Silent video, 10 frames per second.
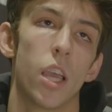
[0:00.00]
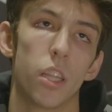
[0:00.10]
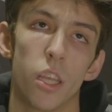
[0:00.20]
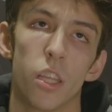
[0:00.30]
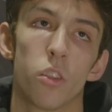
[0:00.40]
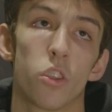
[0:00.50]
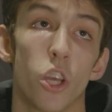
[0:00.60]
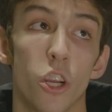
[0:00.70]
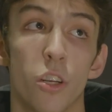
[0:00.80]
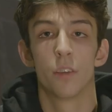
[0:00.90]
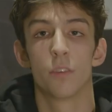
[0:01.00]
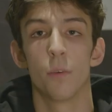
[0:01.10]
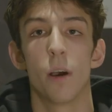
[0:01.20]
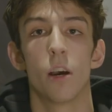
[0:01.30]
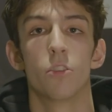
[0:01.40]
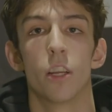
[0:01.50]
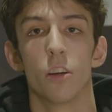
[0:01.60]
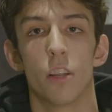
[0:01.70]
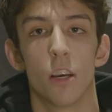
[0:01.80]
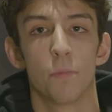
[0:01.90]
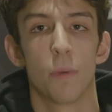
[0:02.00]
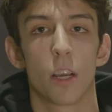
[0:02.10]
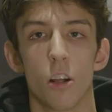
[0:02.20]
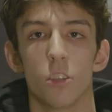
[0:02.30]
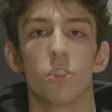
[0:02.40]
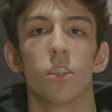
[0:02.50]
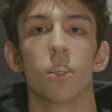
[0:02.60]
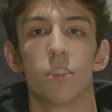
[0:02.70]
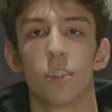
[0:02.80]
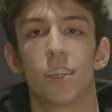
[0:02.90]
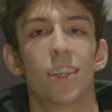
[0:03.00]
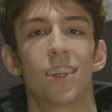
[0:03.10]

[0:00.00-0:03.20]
And then third, somehow narrow down my college list.